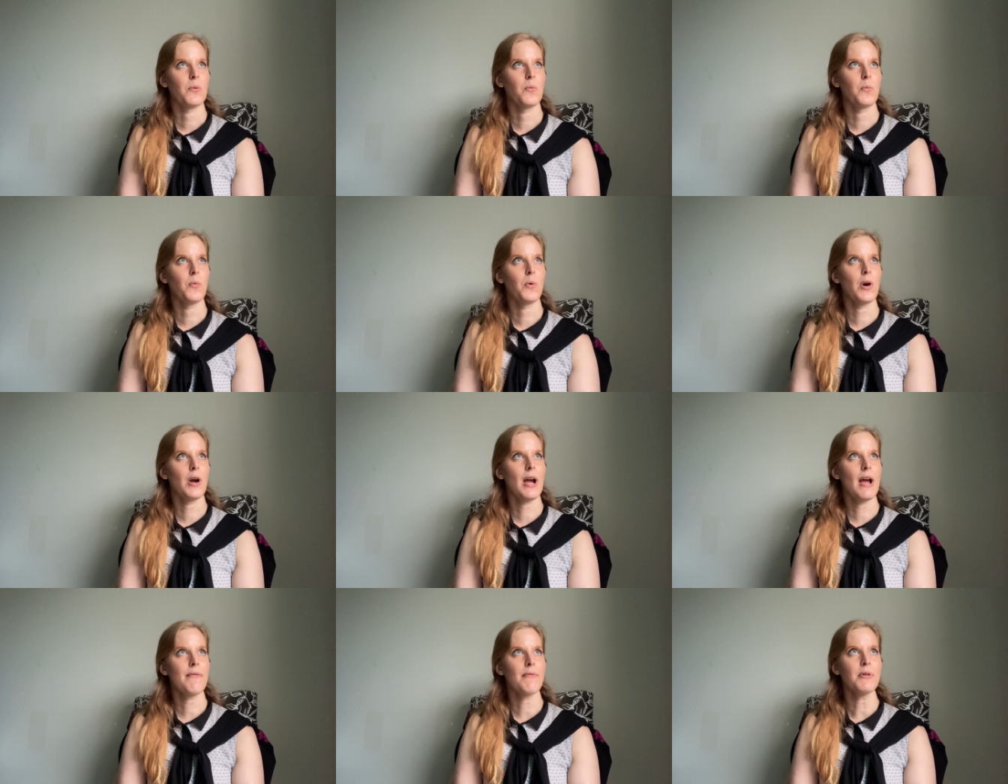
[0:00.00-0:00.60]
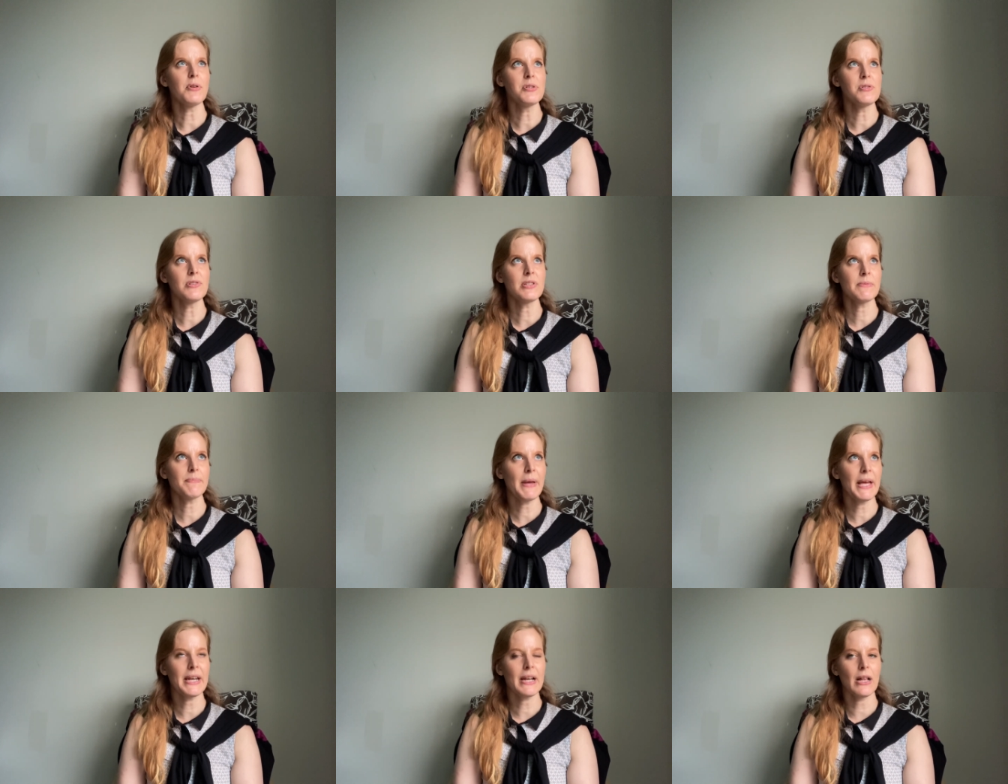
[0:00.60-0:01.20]
Wherever you
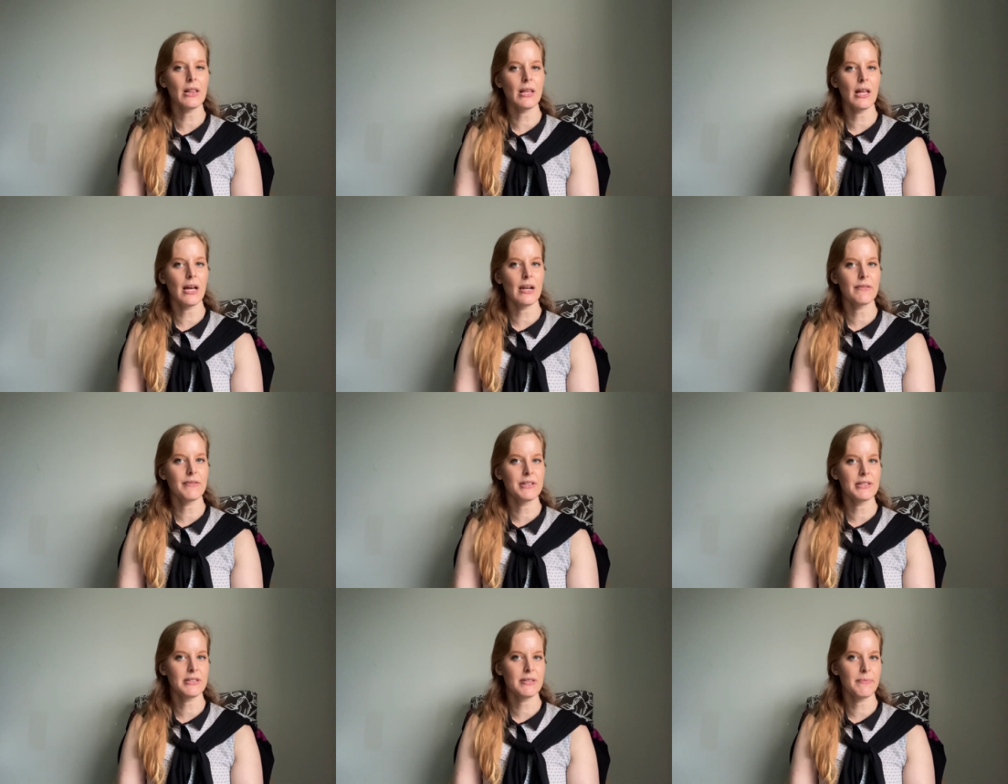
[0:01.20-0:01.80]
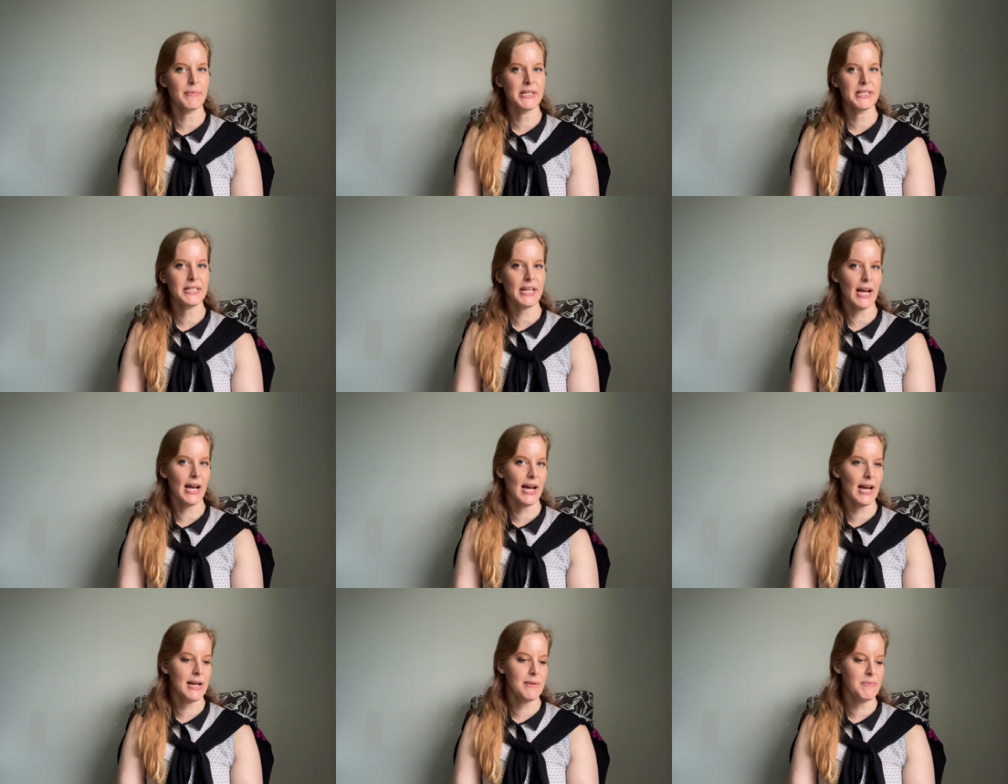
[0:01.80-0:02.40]
spent a lot of intimate
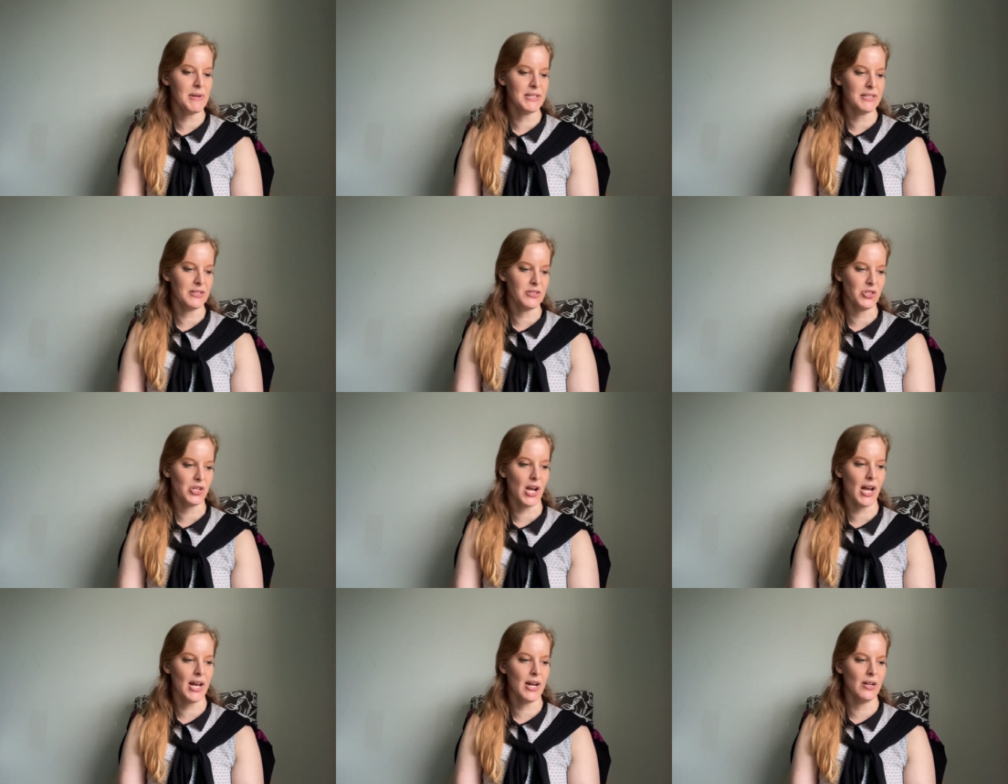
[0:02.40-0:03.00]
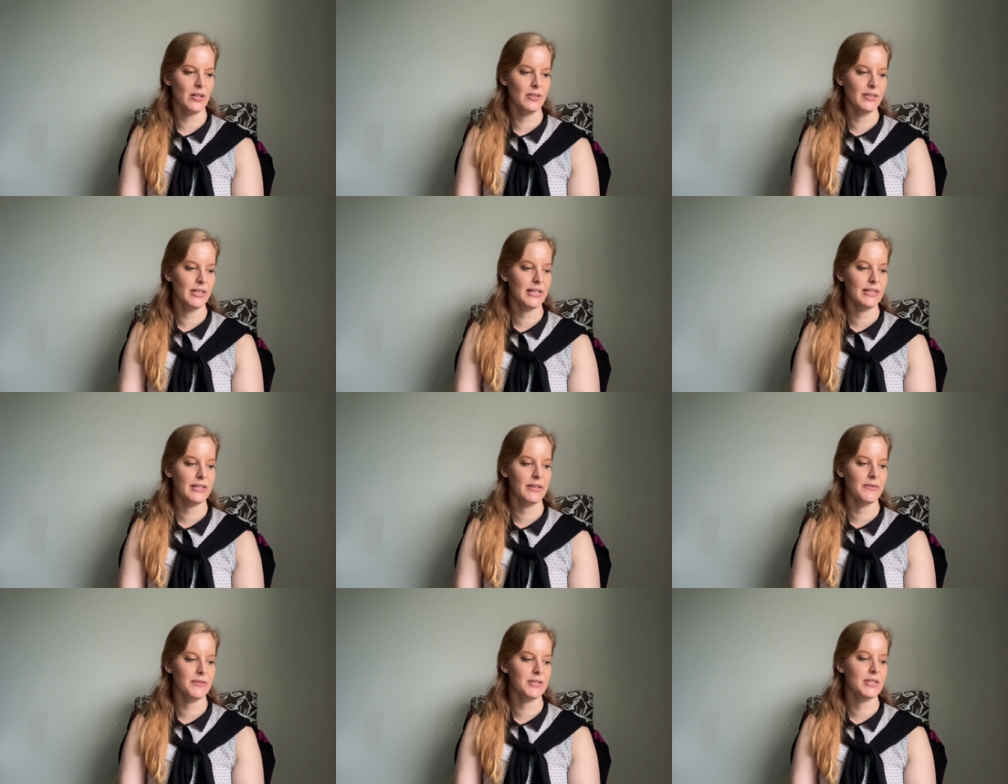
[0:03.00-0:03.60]
time as a child
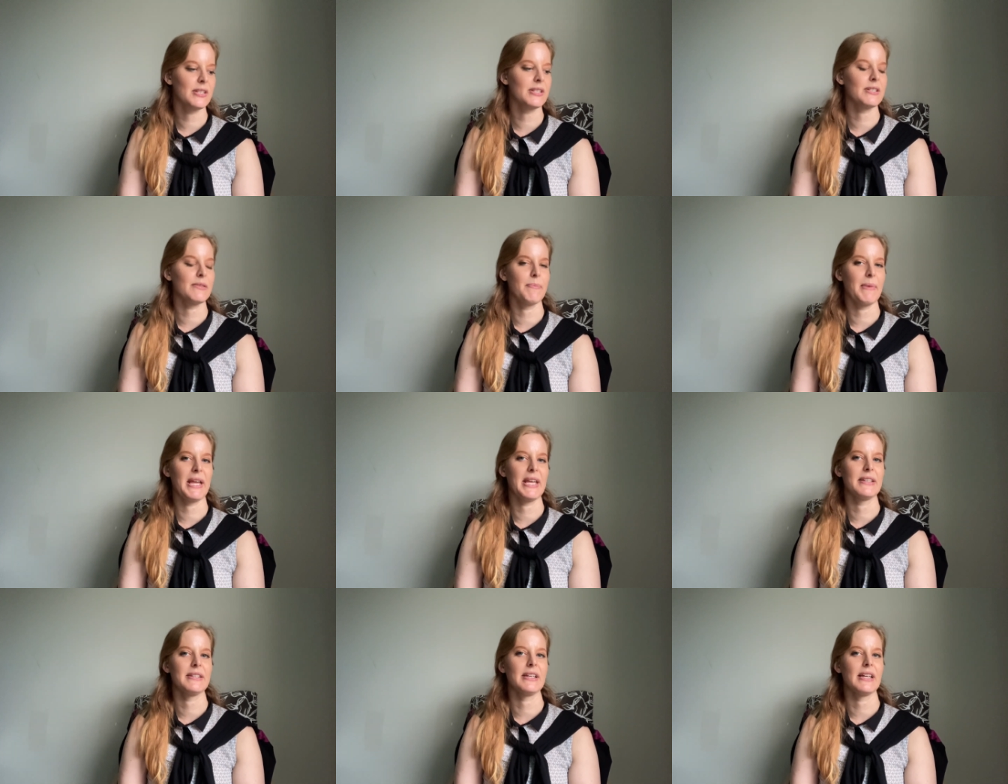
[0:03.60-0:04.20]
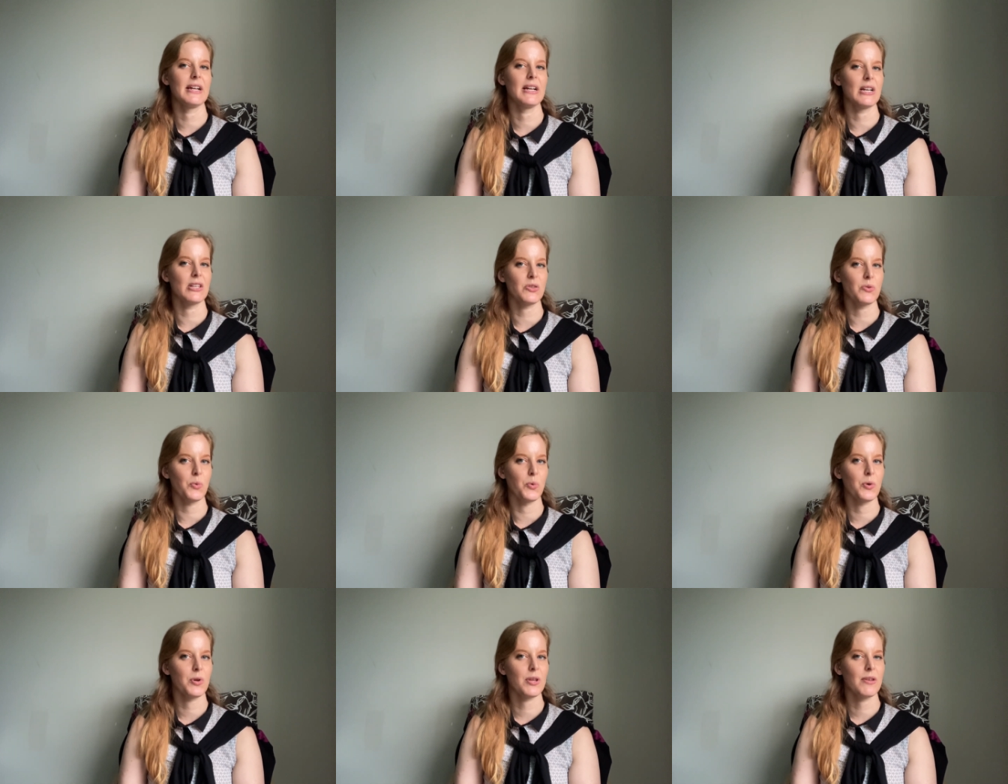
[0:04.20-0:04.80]
and there was a demanding
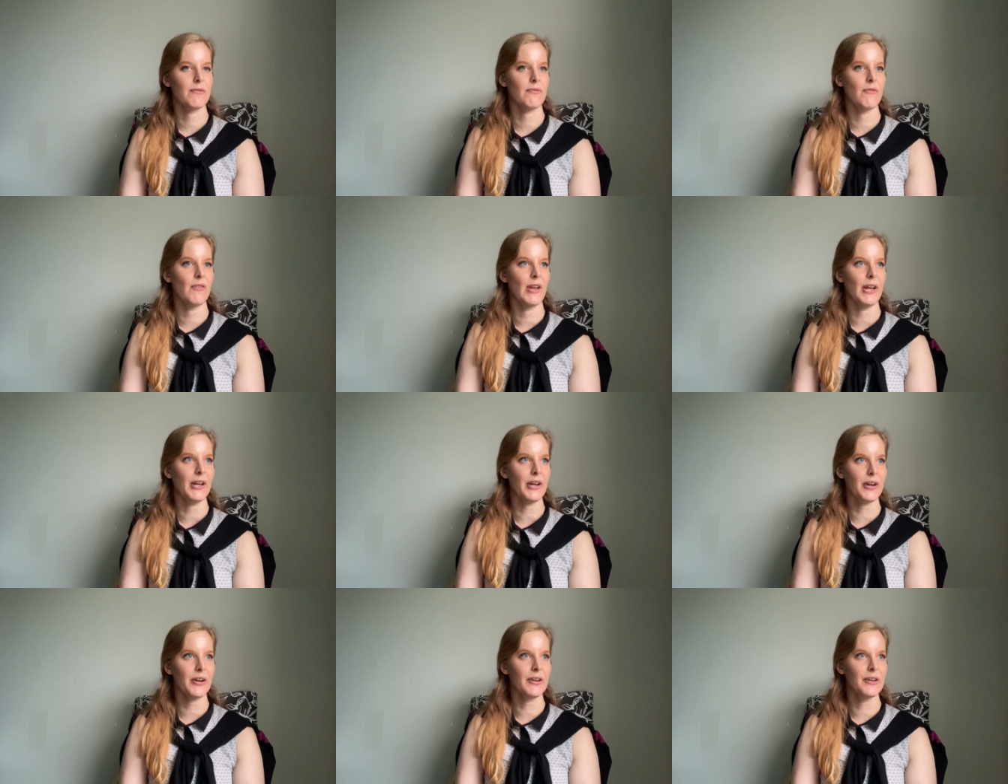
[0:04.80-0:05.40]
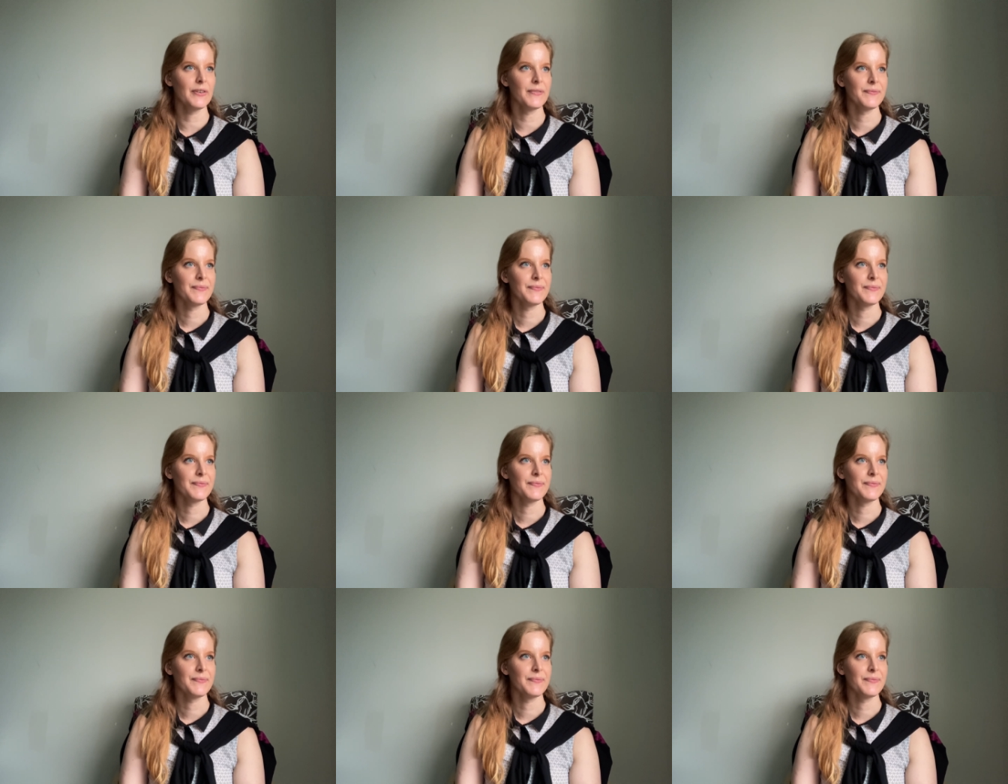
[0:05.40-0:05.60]
authority figure,